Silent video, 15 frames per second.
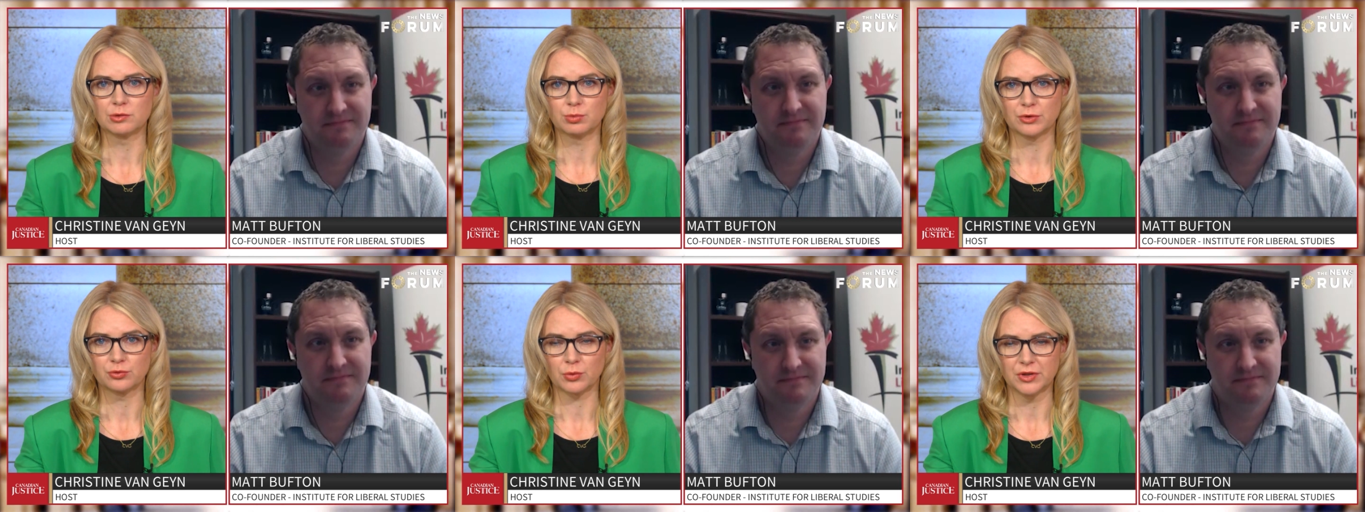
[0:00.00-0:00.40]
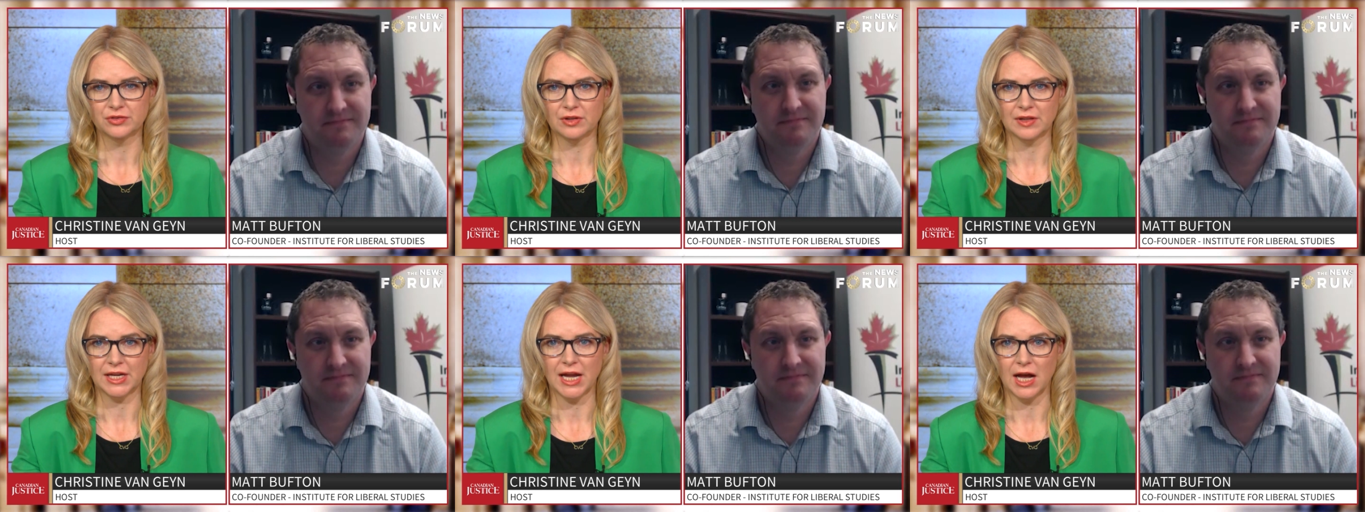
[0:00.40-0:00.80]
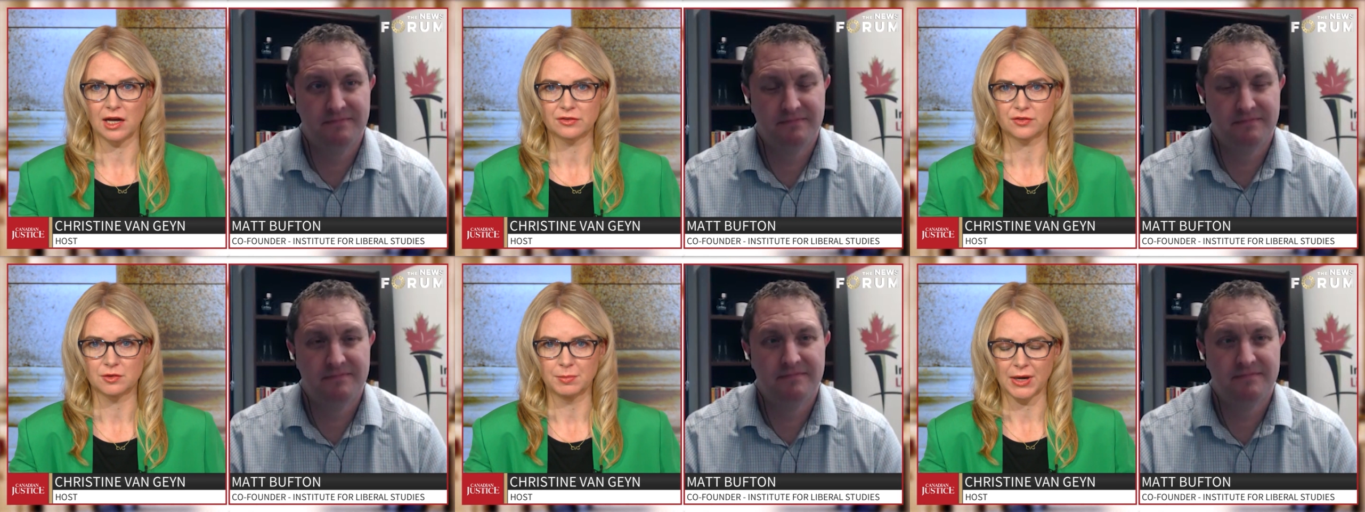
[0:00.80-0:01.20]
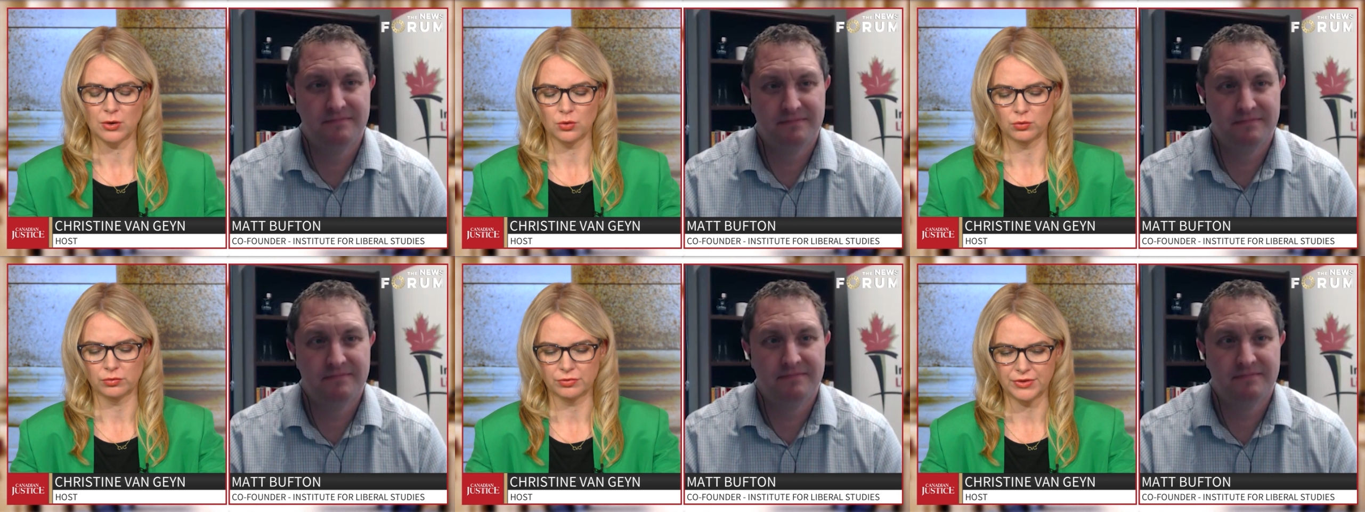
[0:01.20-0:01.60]
Speaker 1: was recently asked
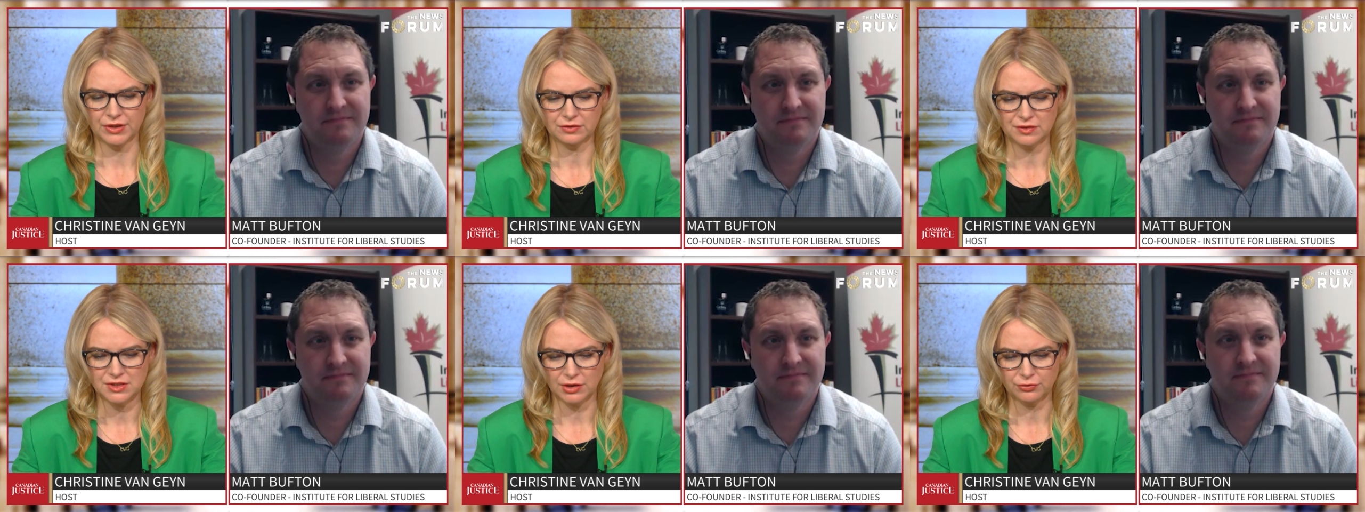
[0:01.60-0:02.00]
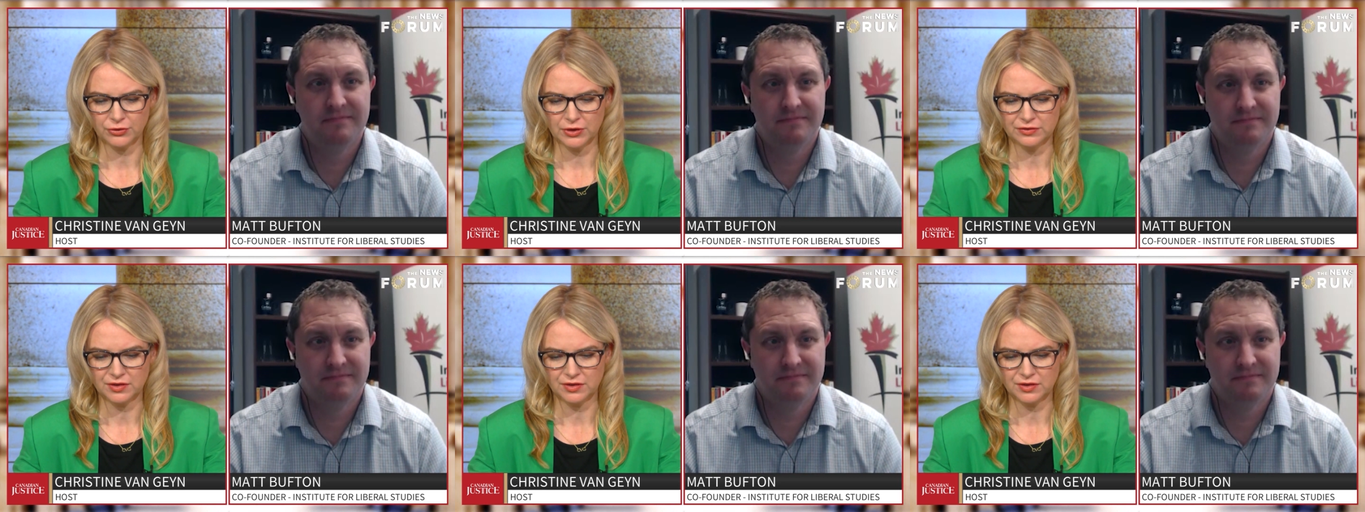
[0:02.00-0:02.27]
about this difference.